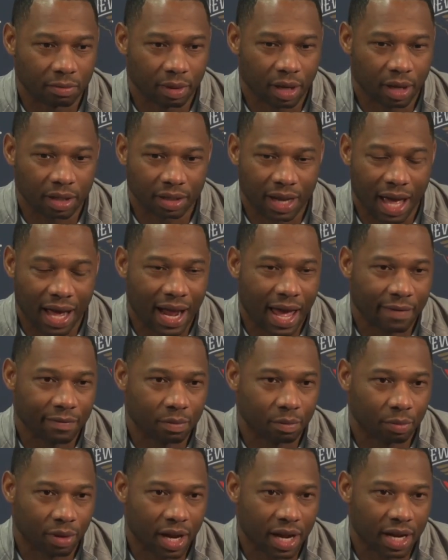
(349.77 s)
but not
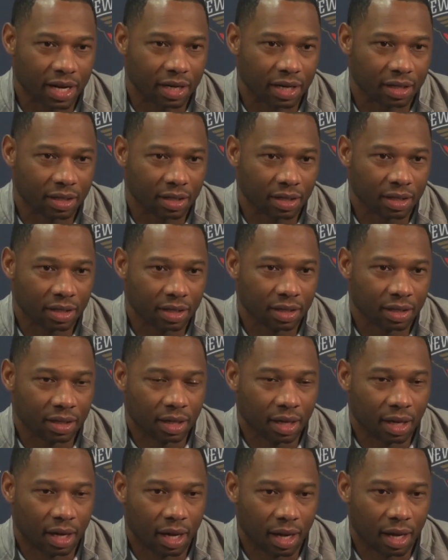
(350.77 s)
having Brandon,
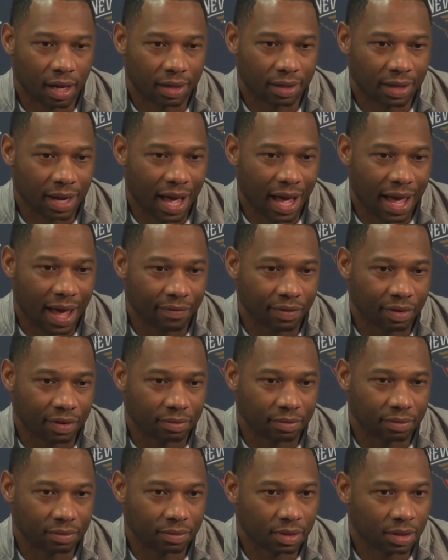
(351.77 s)
not
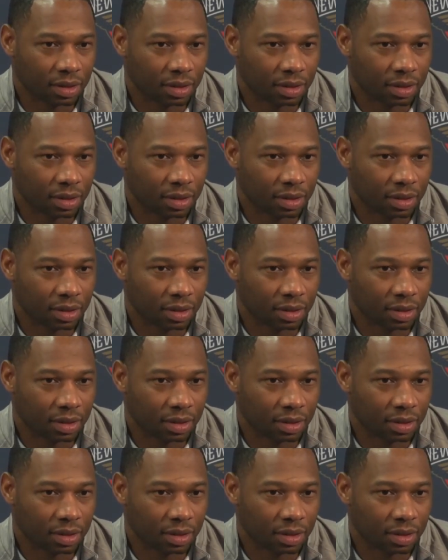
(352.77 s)
having